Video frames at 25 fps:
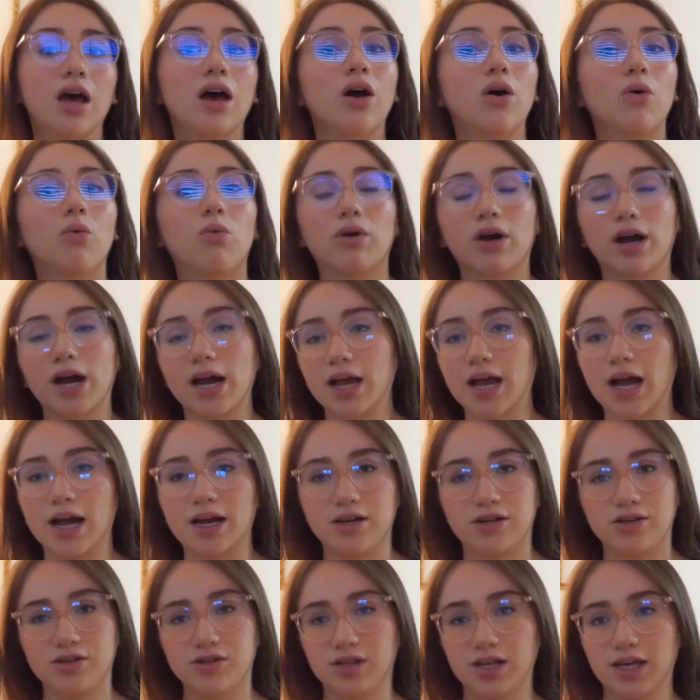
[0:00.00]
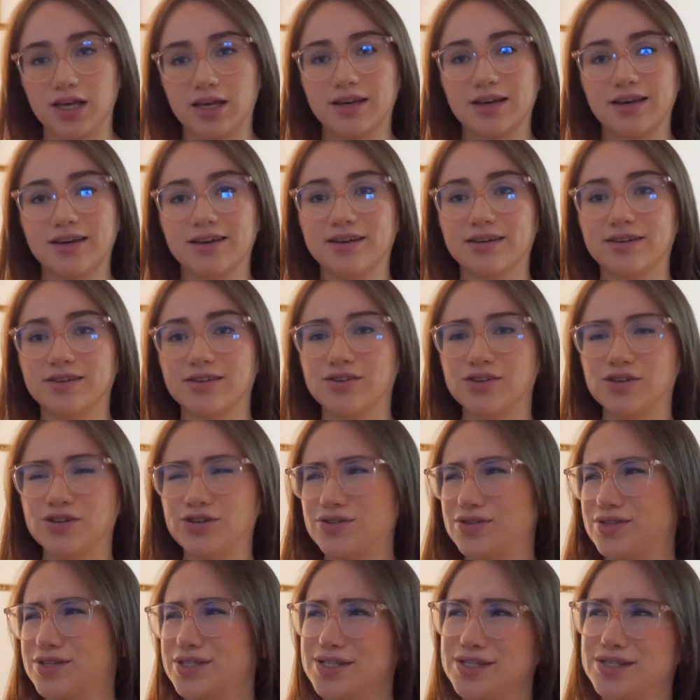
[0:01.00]
where I kind of like
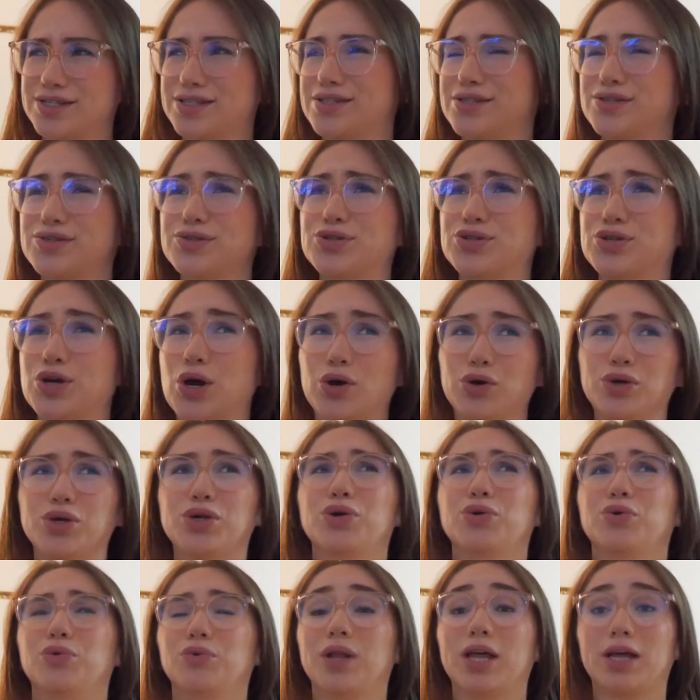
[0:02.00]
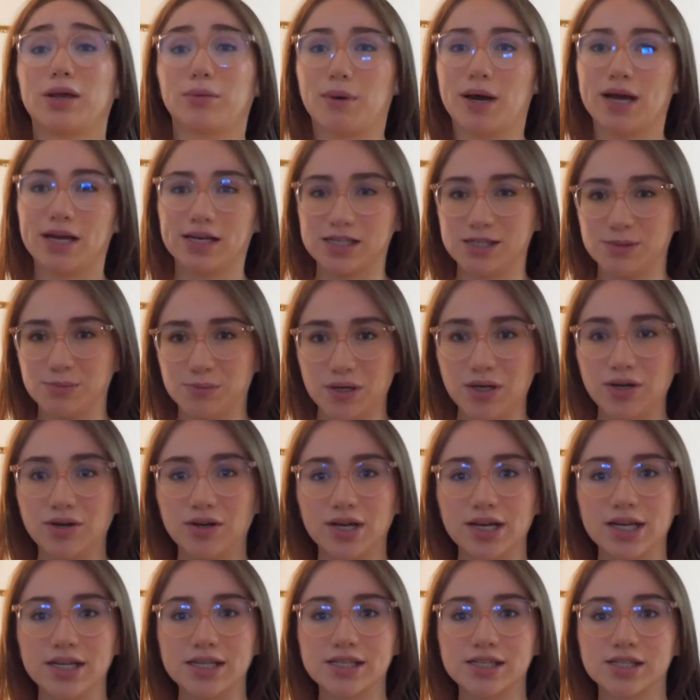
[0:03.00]
show you like my
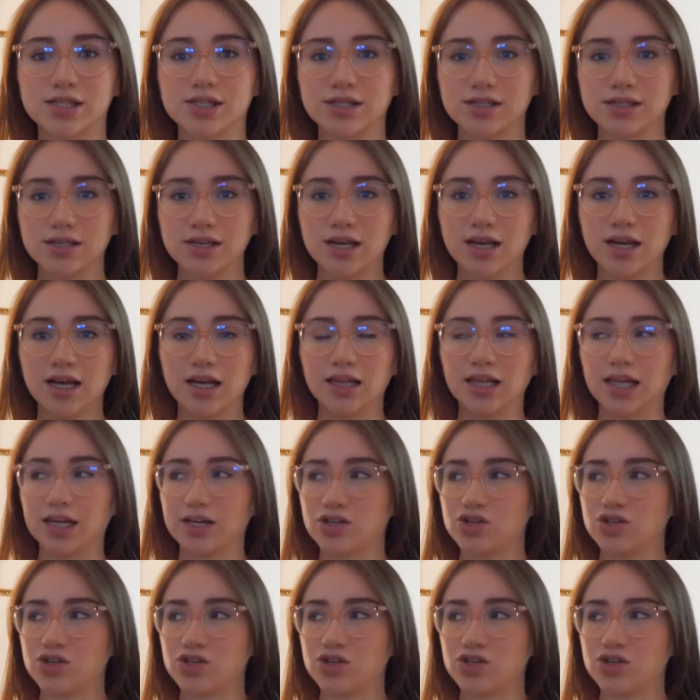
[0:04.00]
experience, like